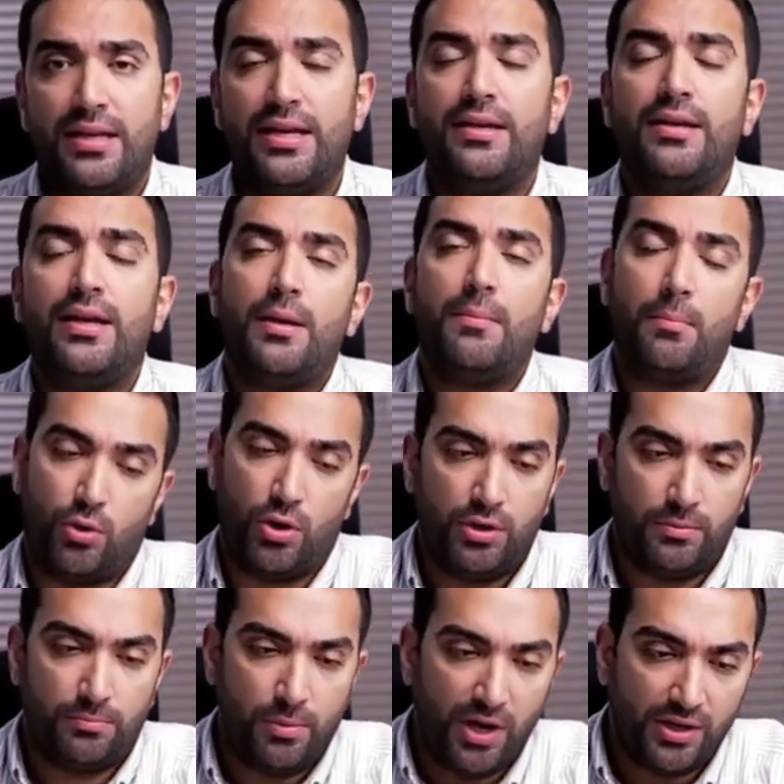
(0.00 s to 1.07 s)
is an
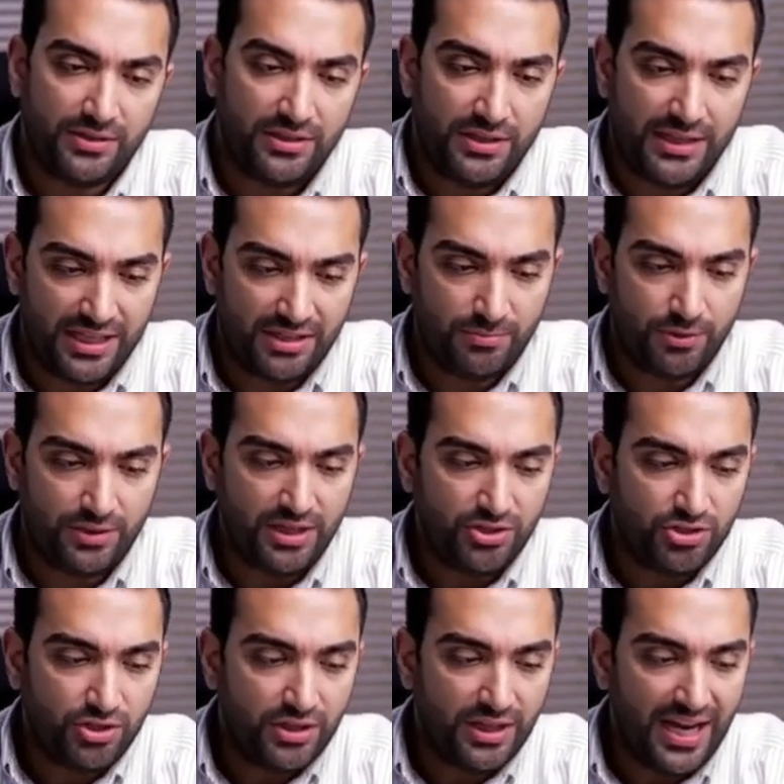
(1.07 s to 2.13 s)
important policy
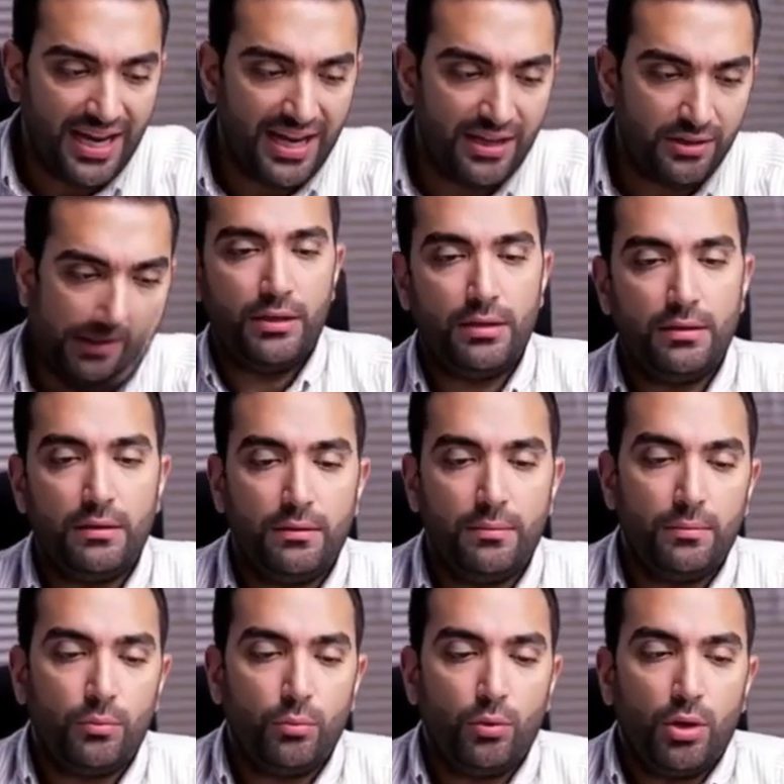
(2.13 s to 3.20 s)
explanation and
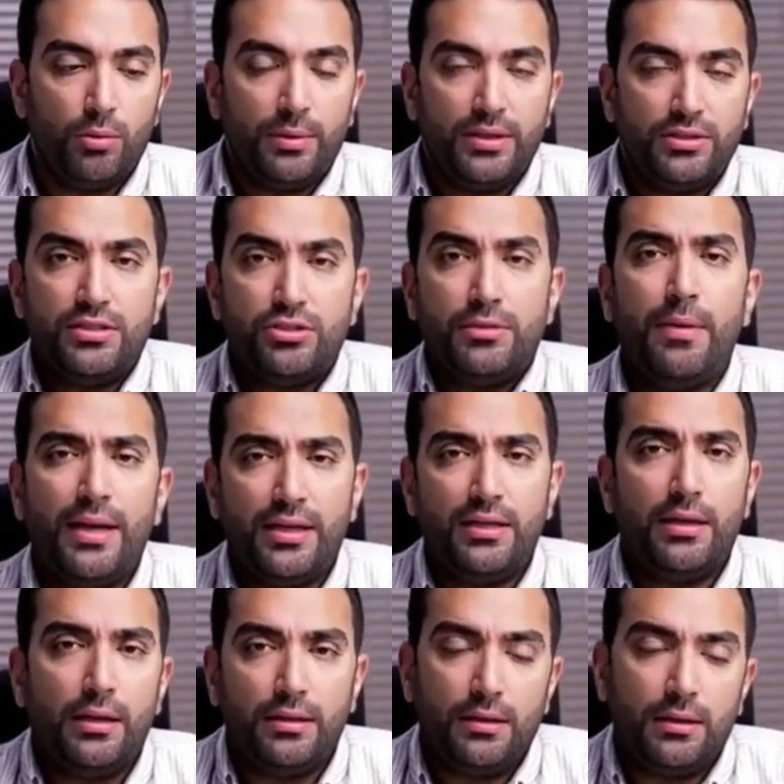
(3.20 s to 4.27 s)
will be suspended.